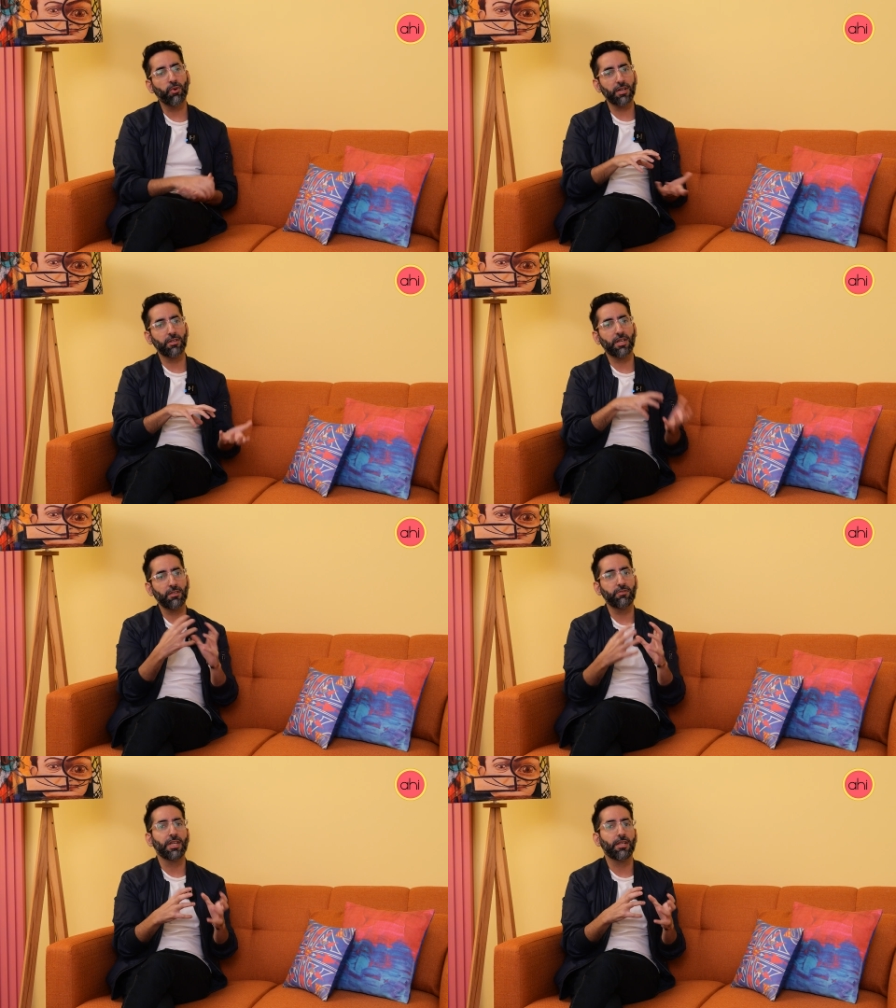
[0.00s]
wanted to
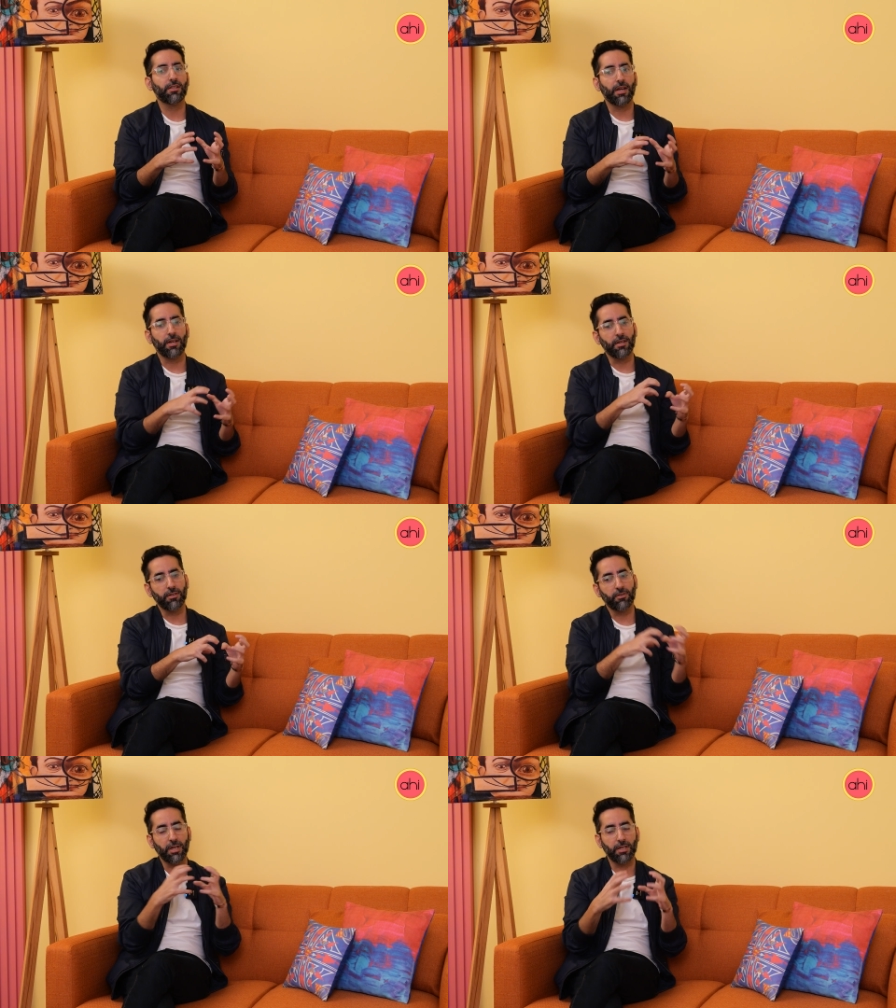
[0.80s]
kind of take that
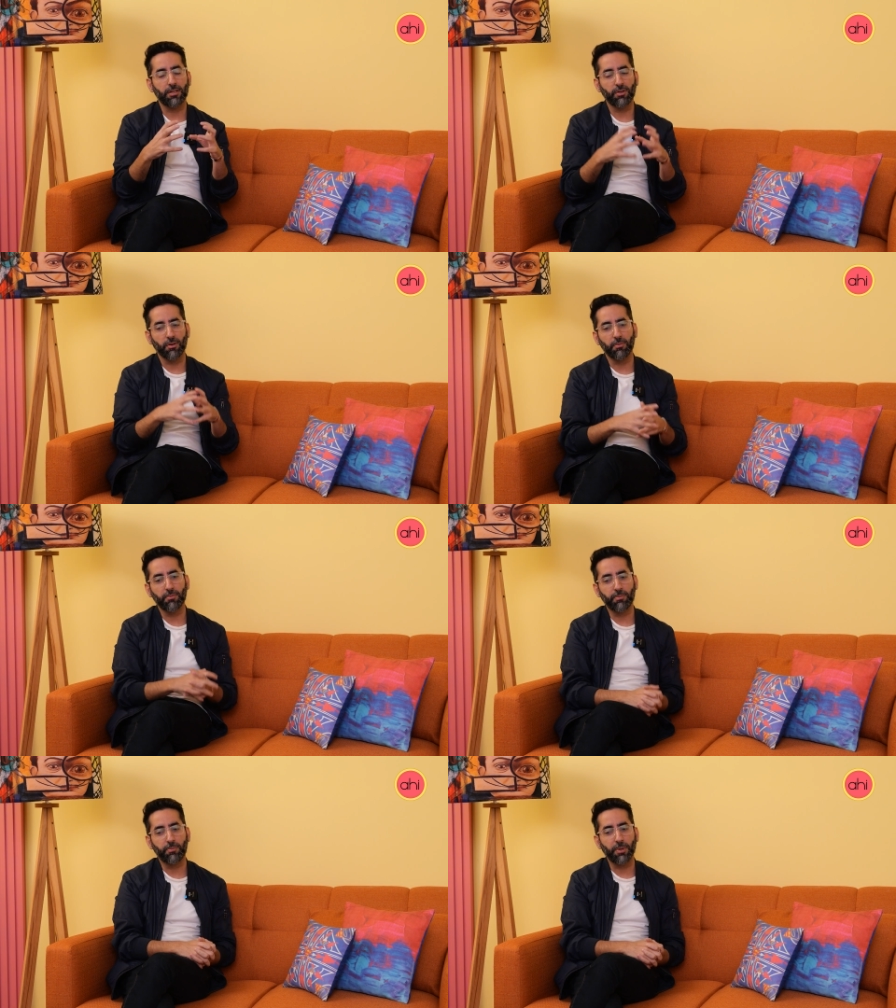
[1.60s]
and, you know,
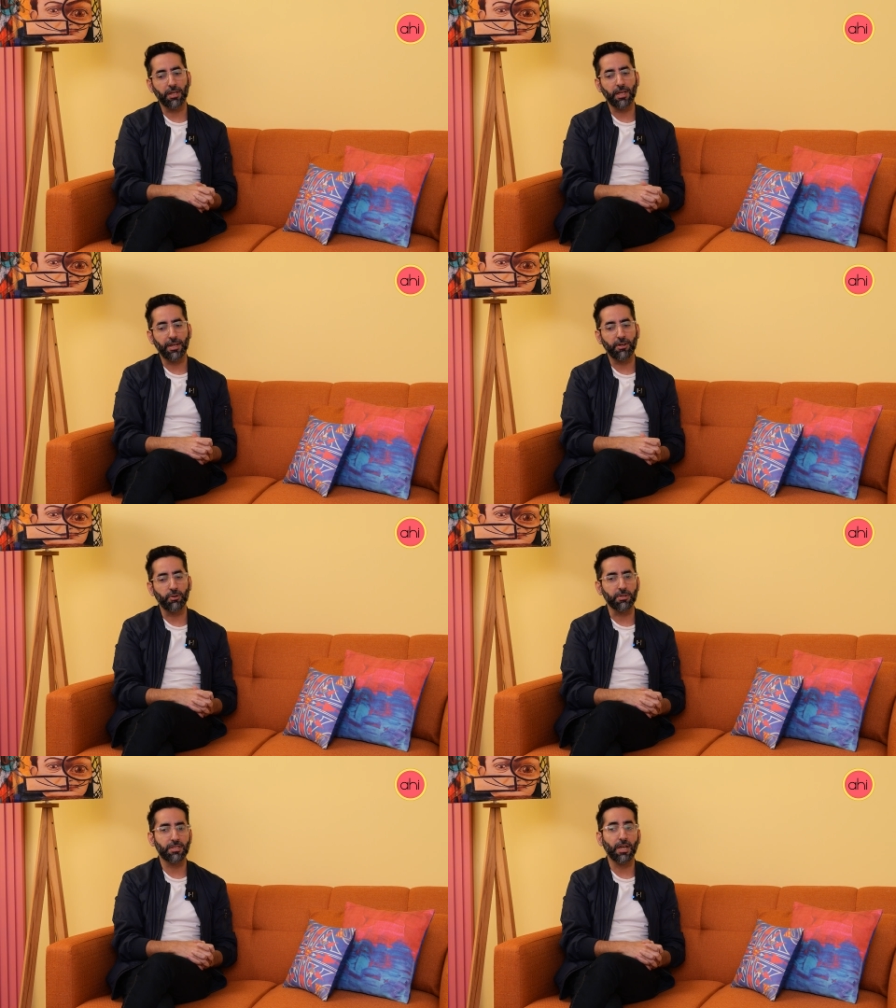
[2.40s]
build that
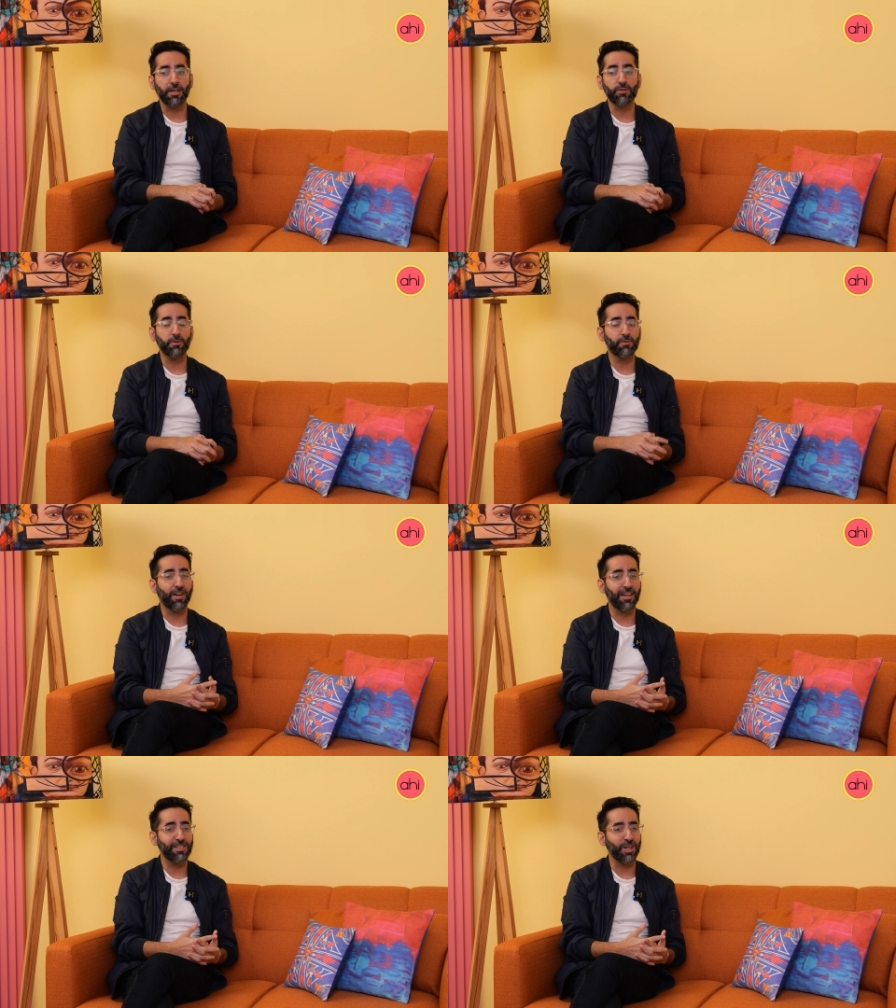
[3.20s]
into a set. So it
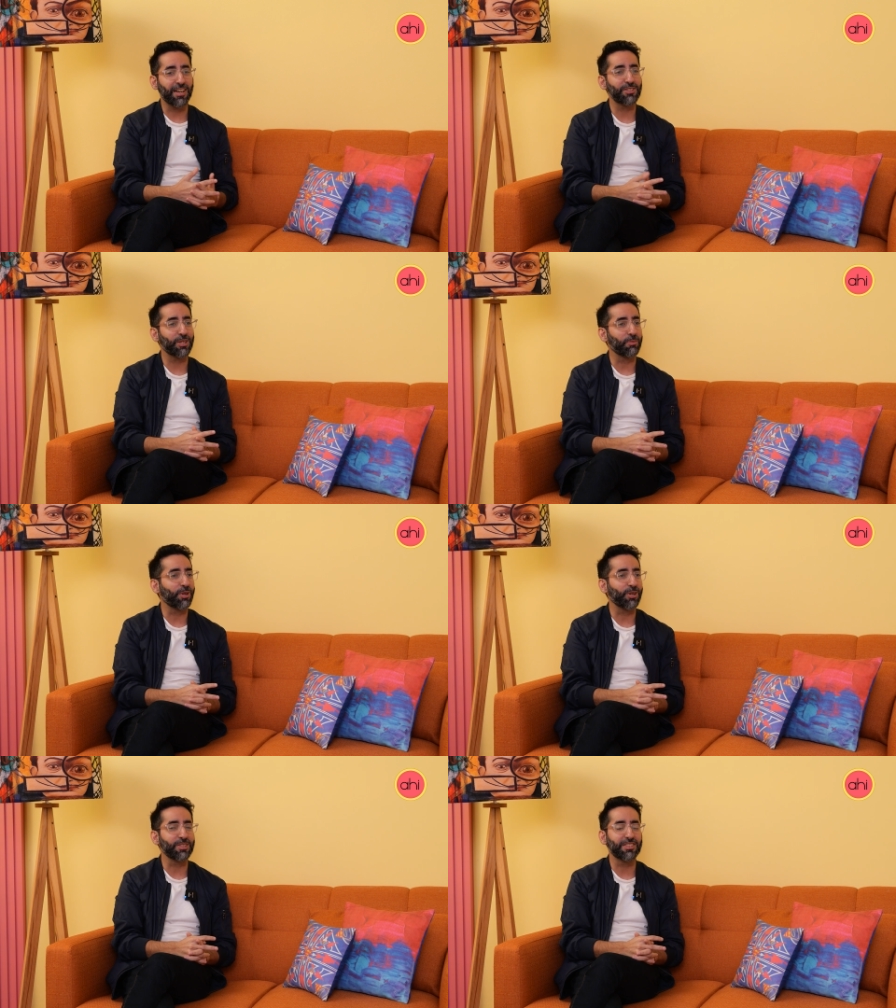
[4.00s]
was very
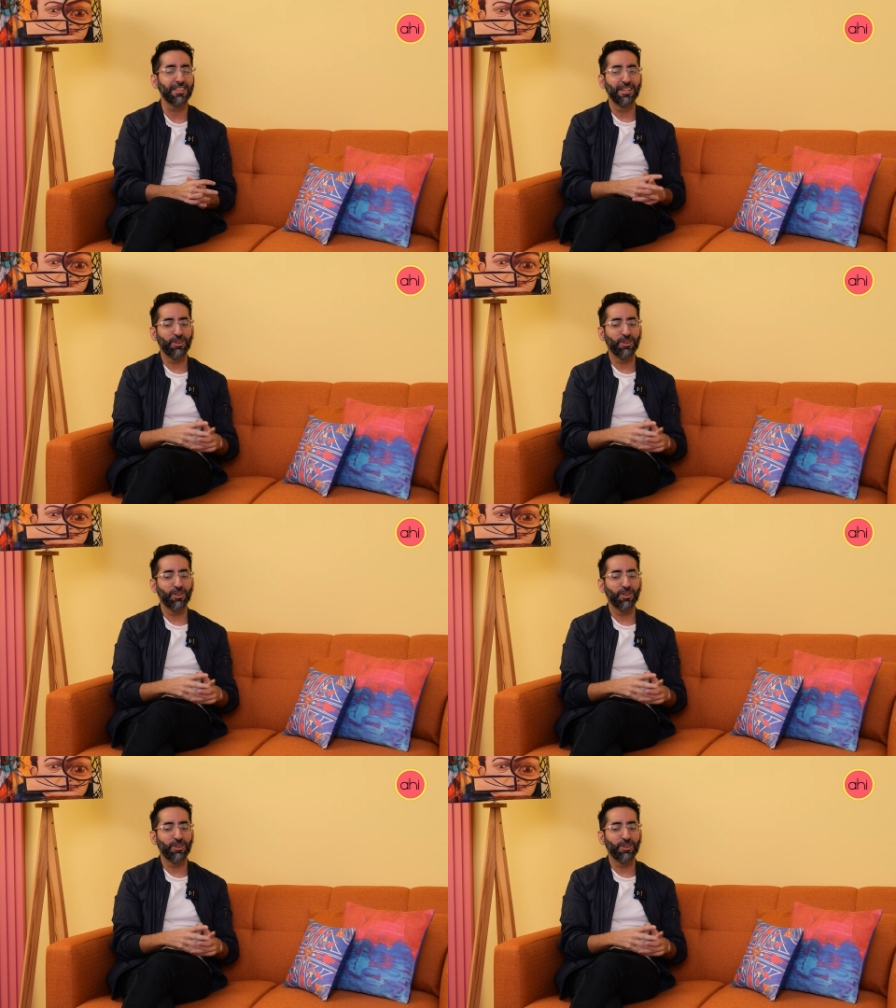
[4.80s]
challenging because...